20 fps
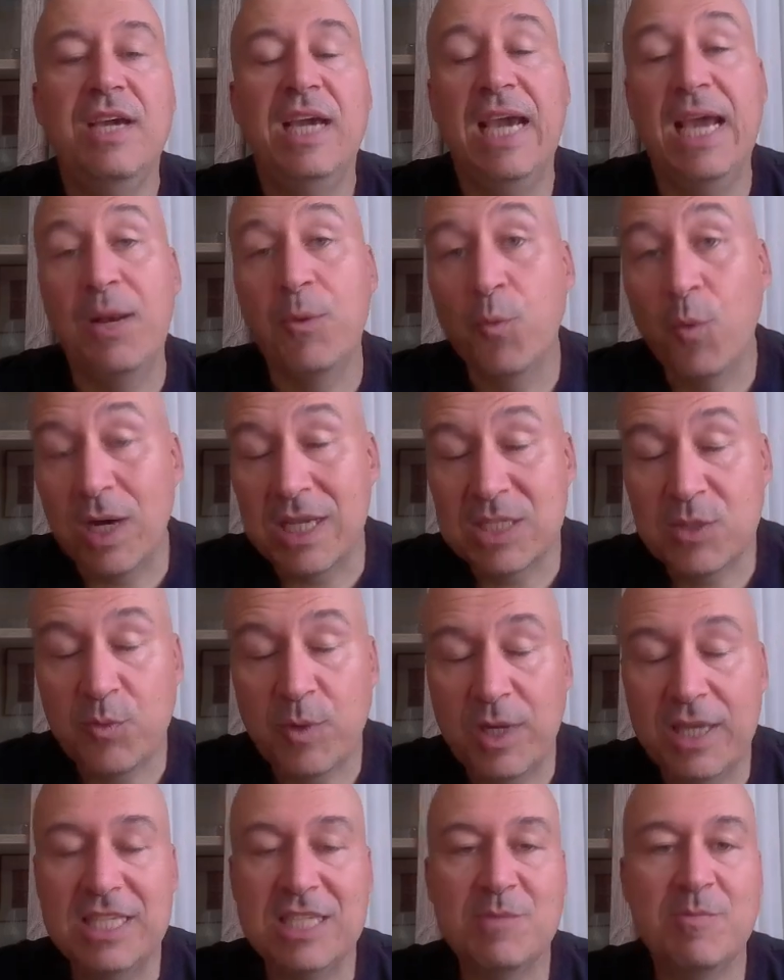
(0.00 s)
And once
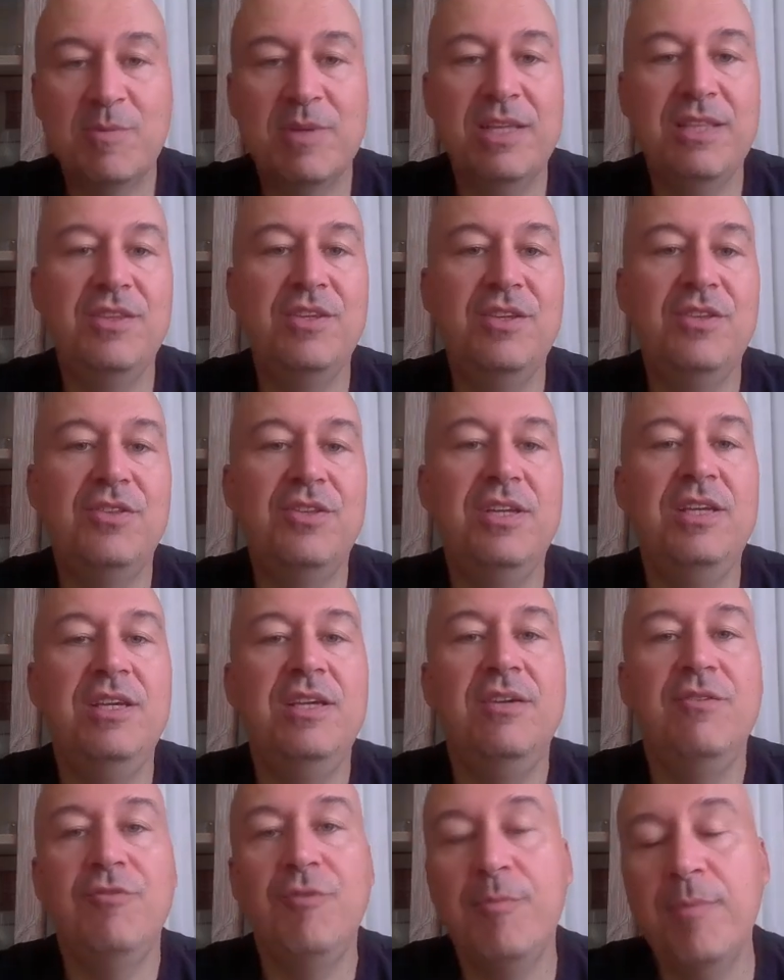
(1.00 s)
white has played
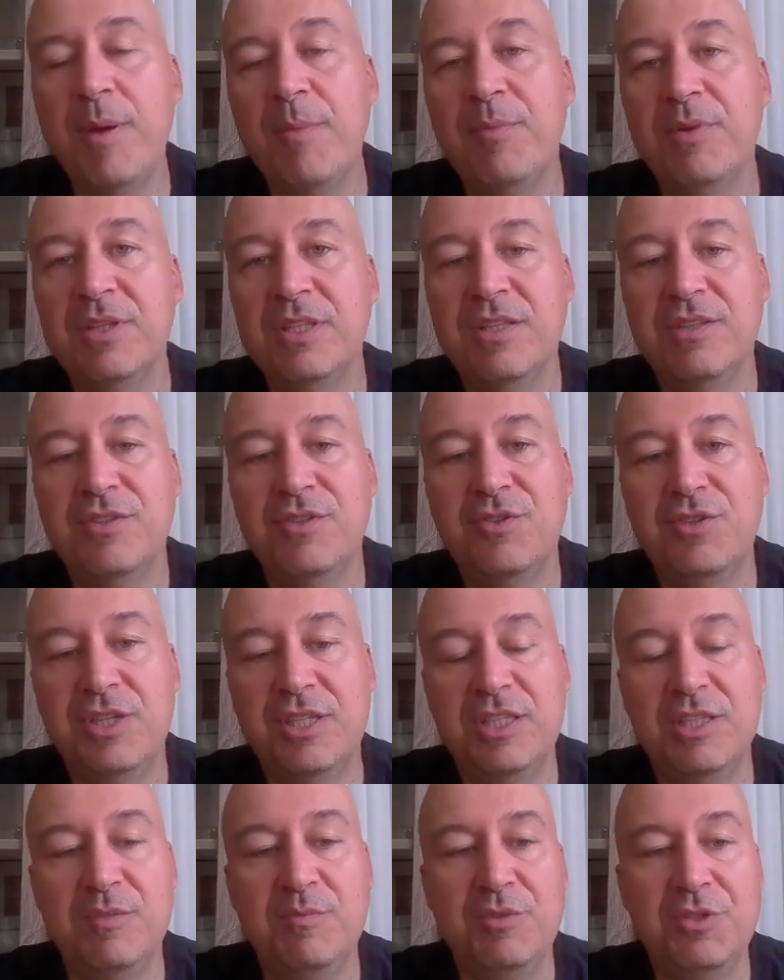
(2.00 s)
d3, remember that the
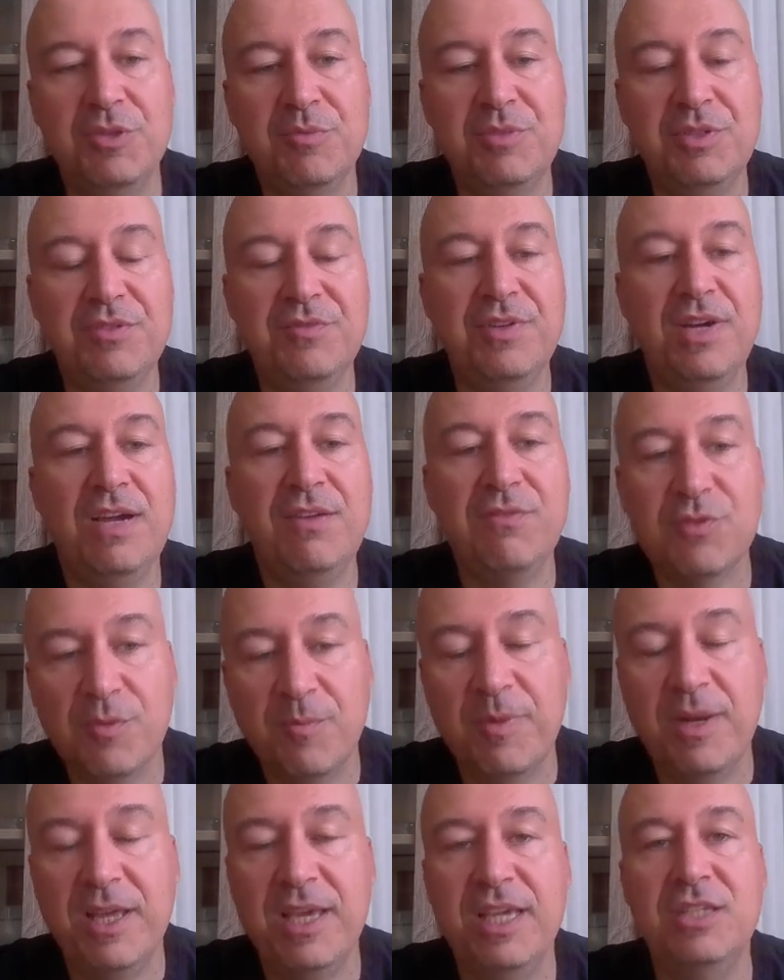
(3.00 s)
threat is bishop g5, so
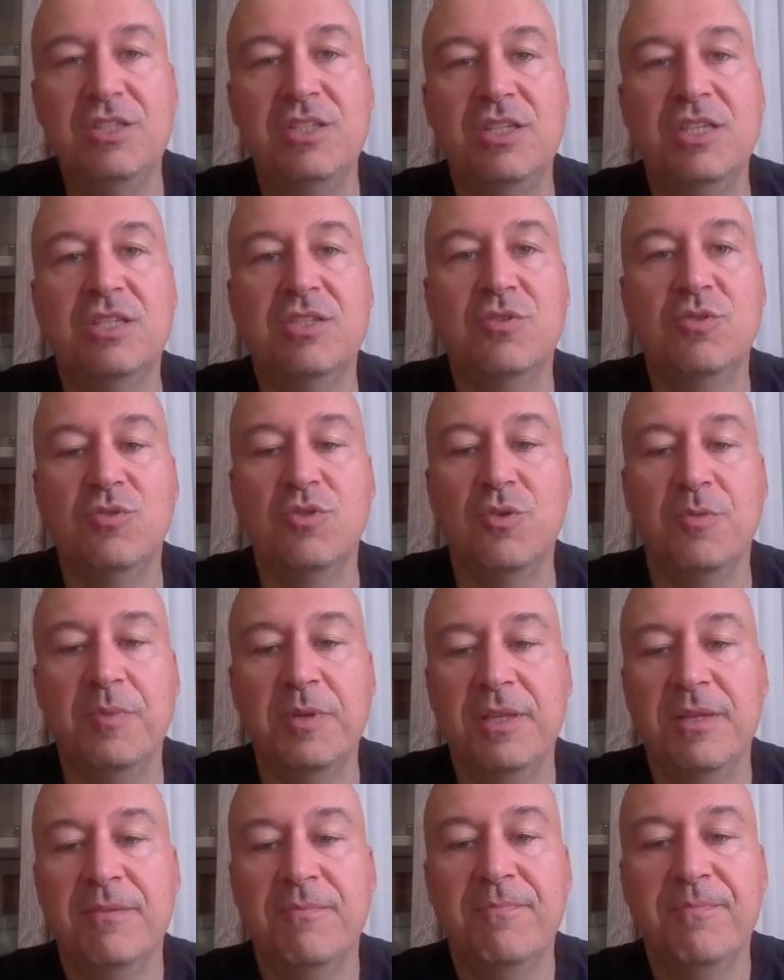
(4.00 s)
play h6 to stop it.
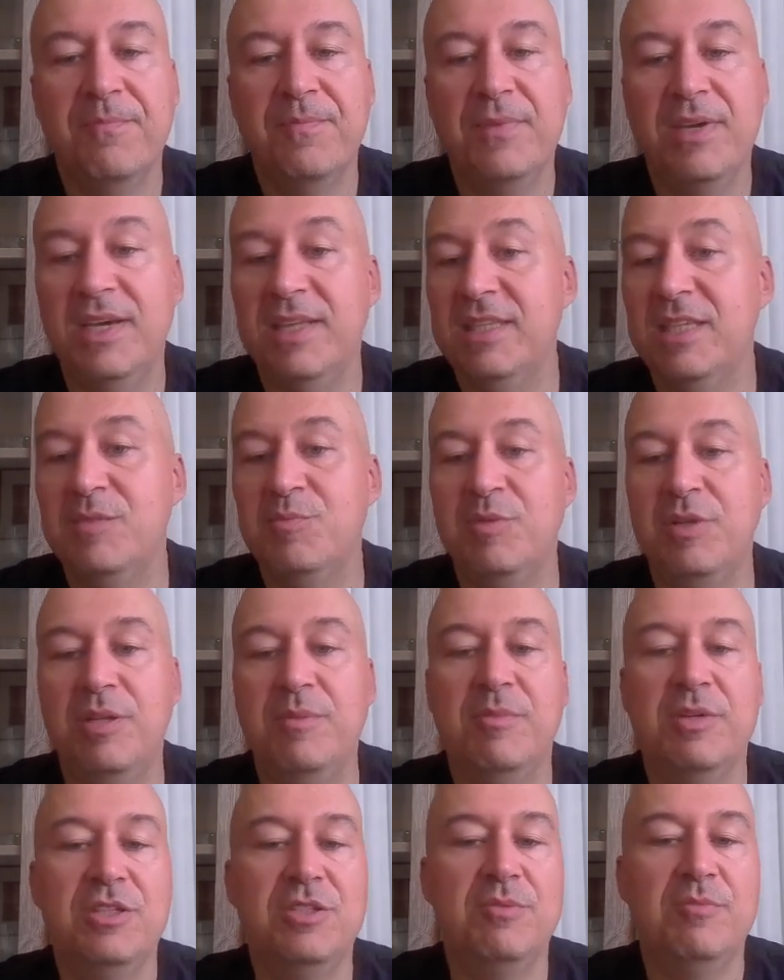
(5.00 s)
And that's pretty
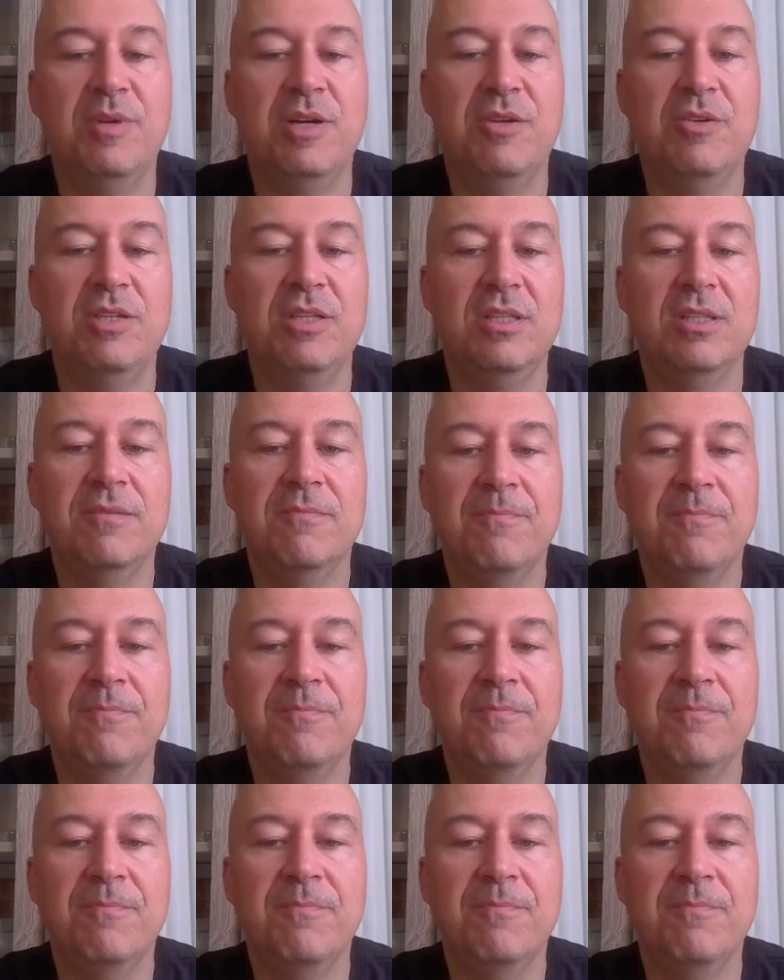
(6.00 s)
much about it.